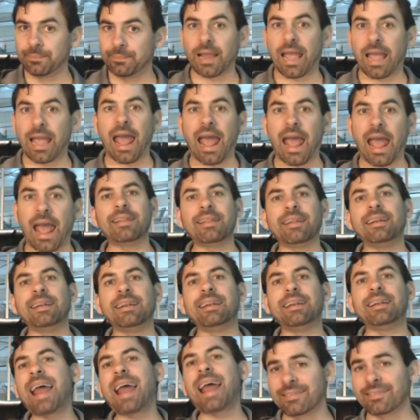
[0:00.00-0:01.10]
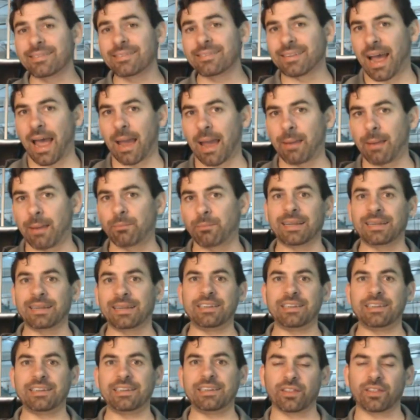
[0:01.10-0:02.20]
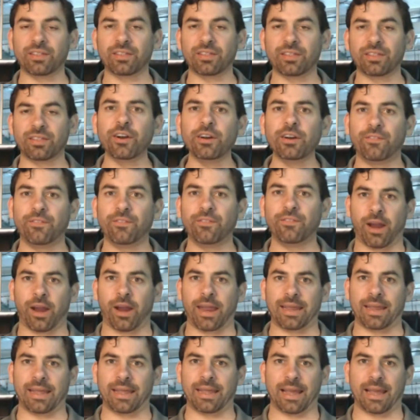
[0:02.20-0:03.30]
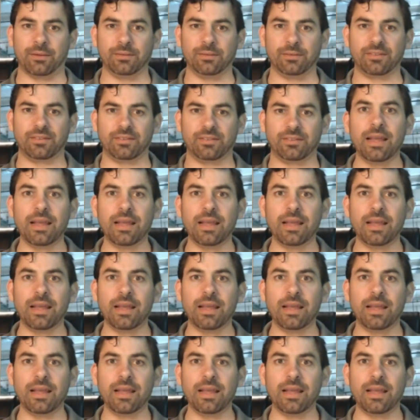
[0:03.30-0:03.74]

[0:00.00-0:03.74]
And then the next time when they teach the third 4 8 counts,